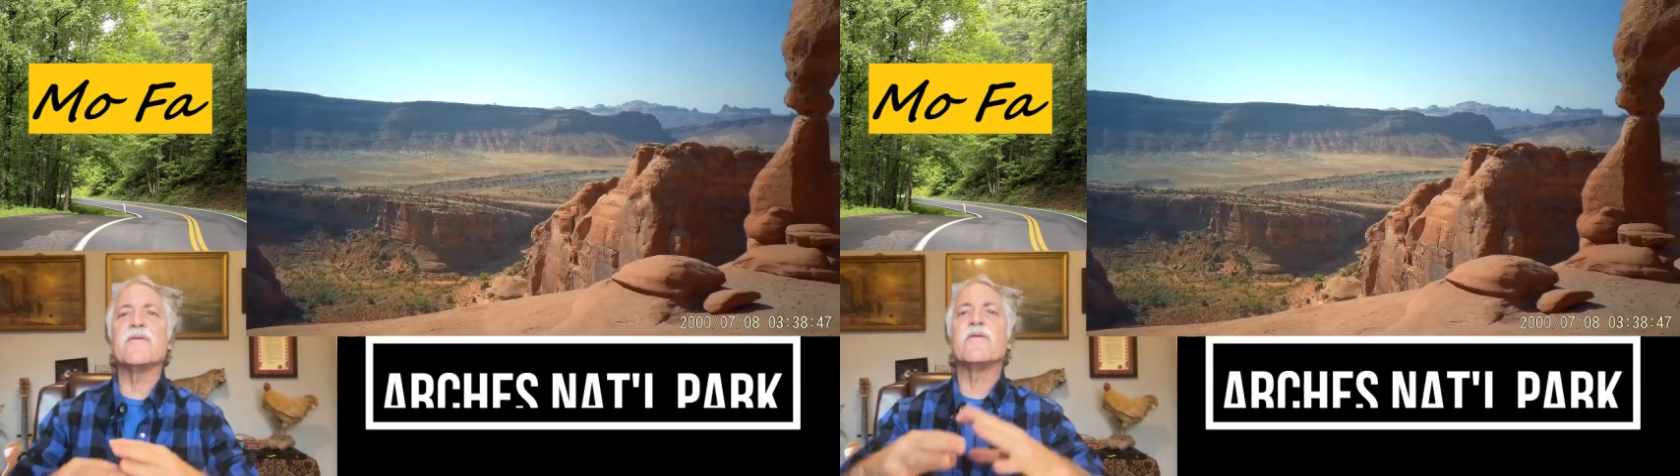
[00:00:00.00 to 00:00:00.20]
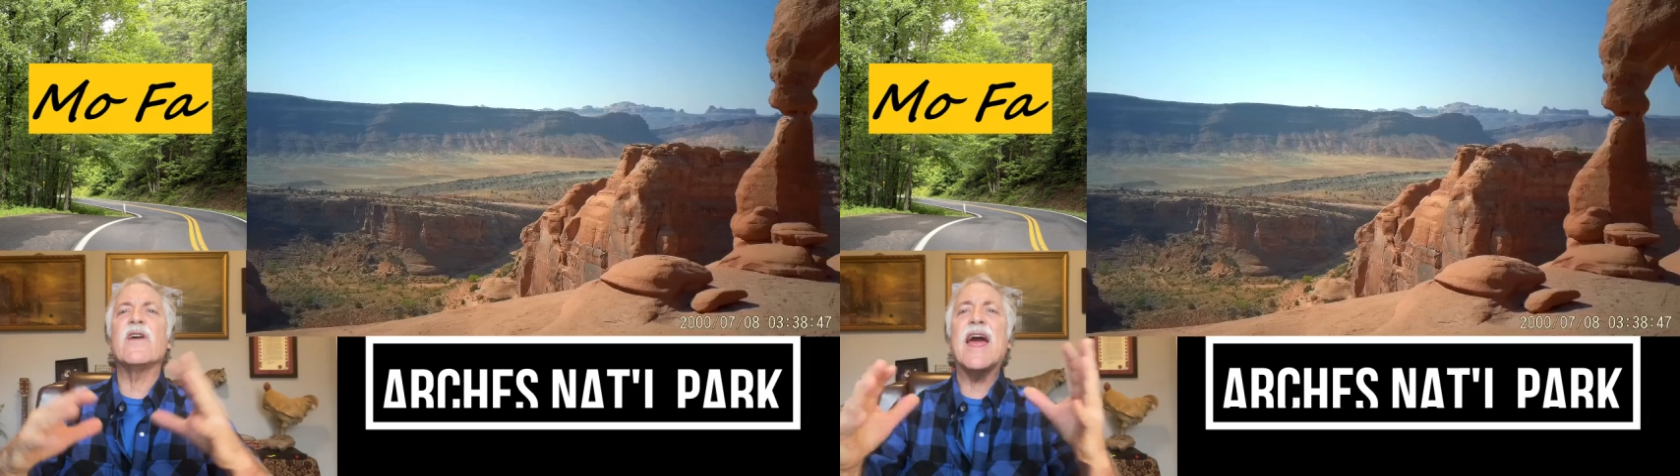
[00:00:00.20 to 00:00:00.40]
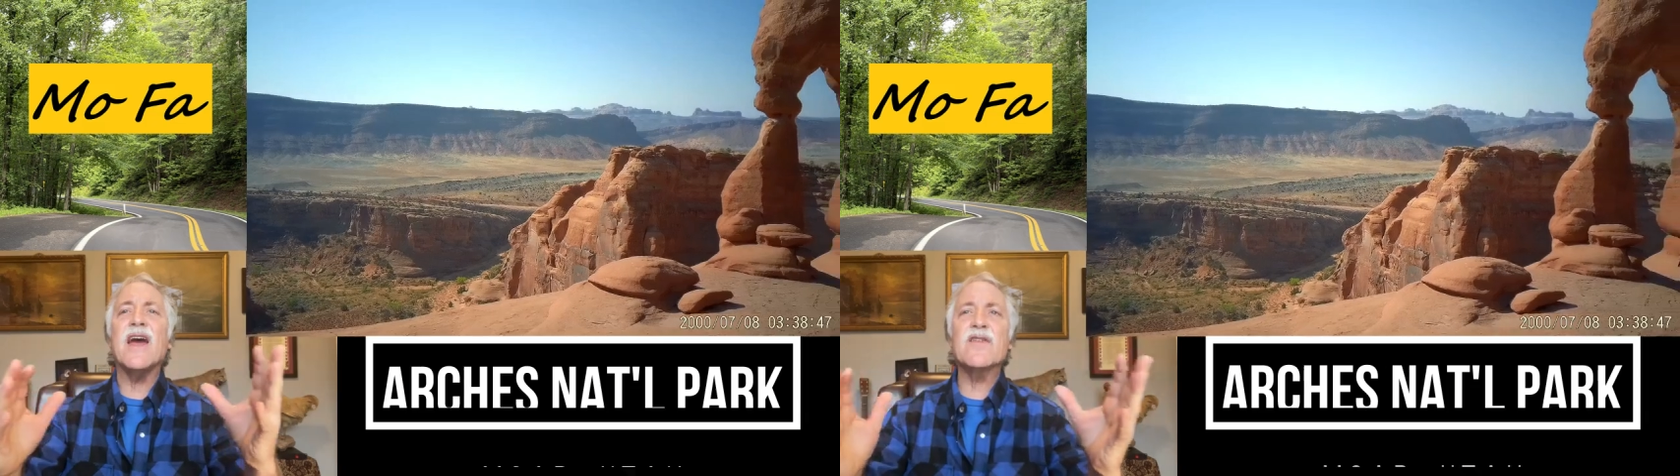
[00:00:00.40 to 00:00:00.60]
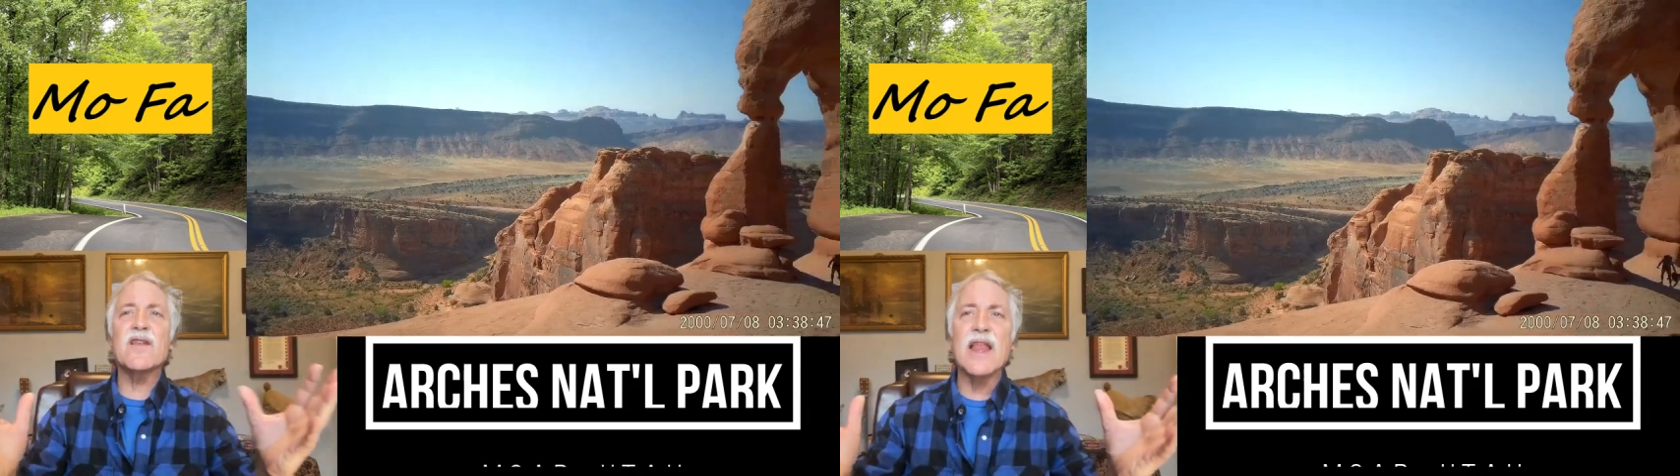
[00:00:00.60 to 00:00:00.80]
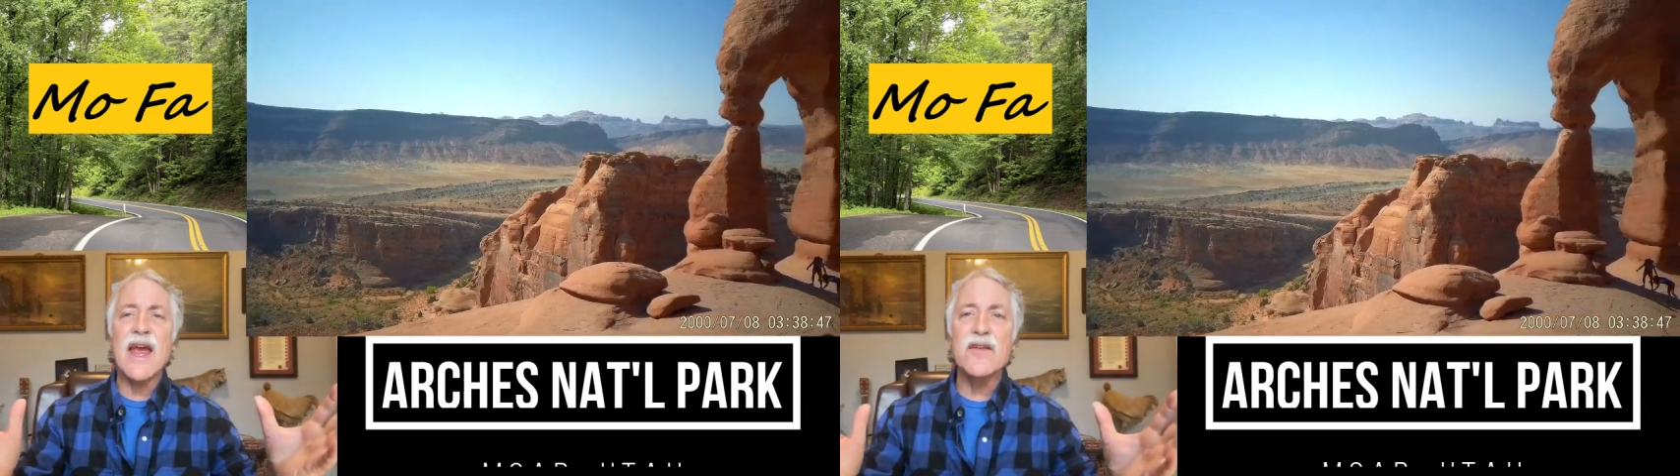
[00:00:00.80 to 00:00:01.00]
vast
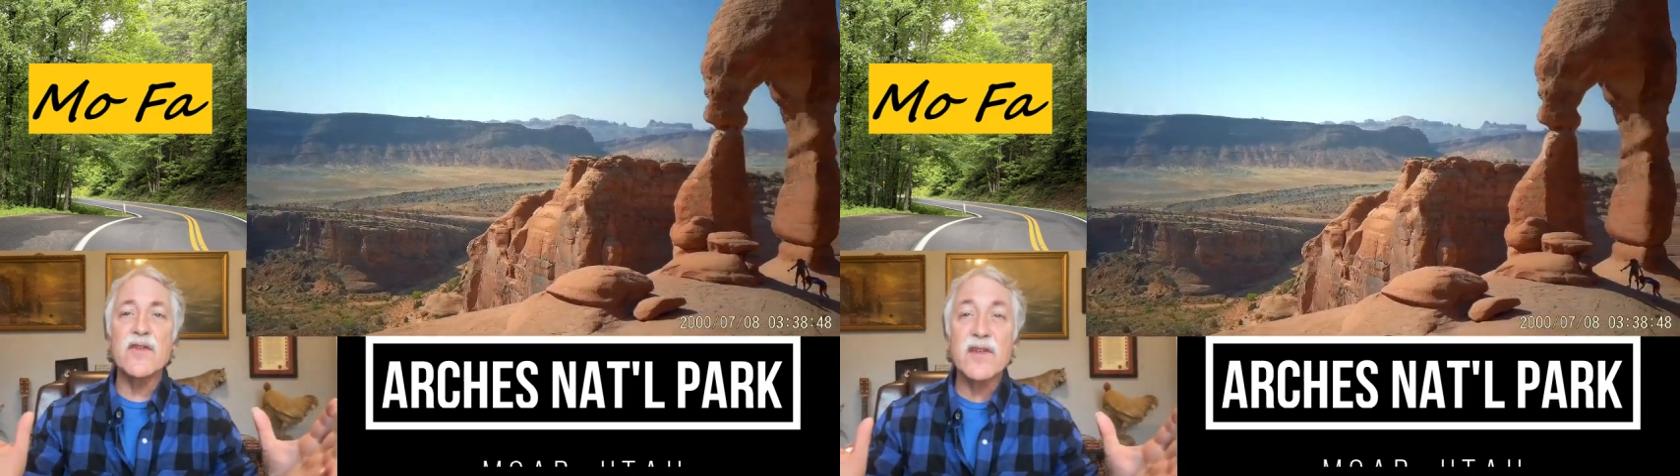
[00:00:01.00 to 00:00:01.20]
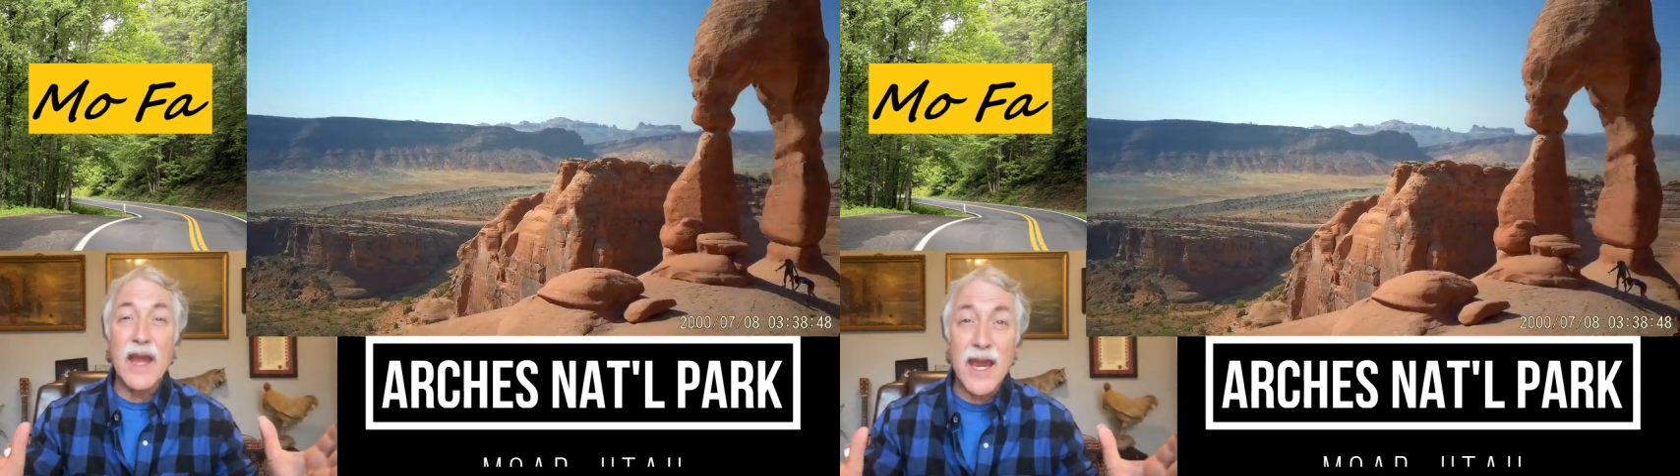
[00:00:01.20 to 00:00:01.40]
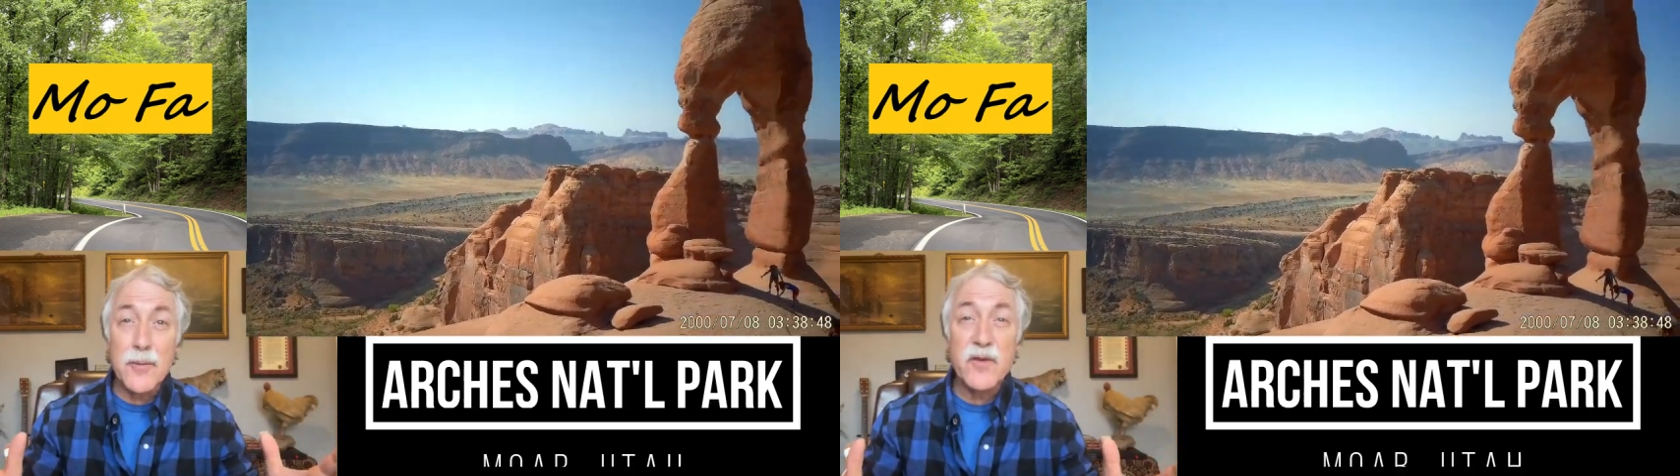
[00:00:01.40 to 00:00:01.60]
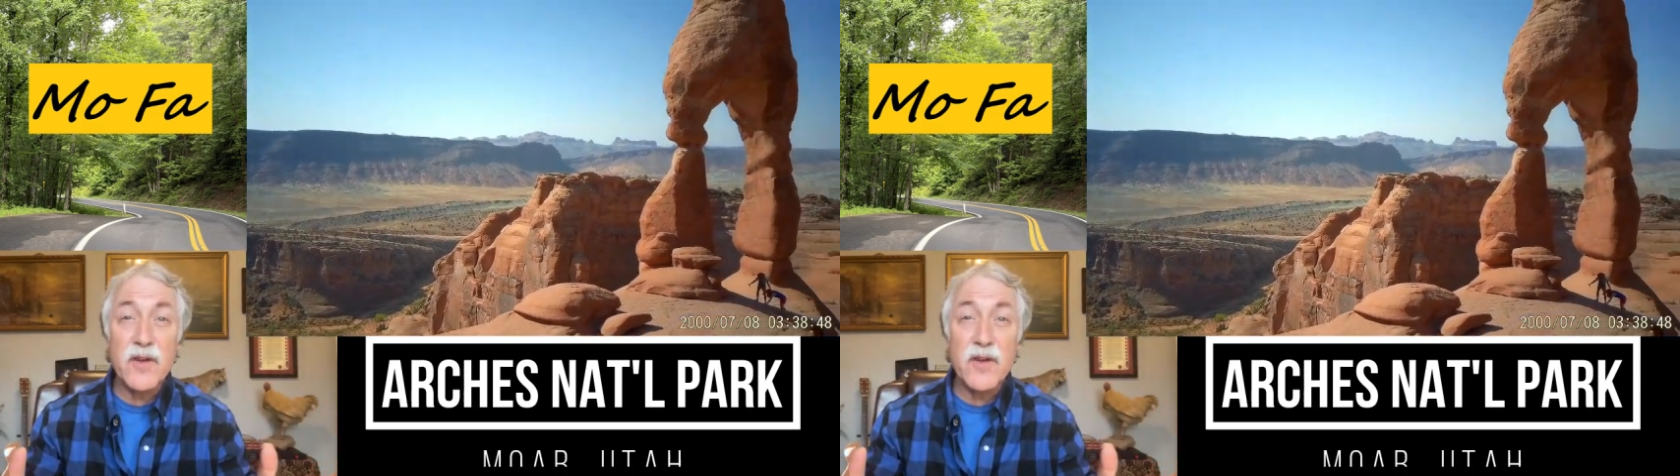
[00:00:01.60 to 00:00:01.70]
landscapes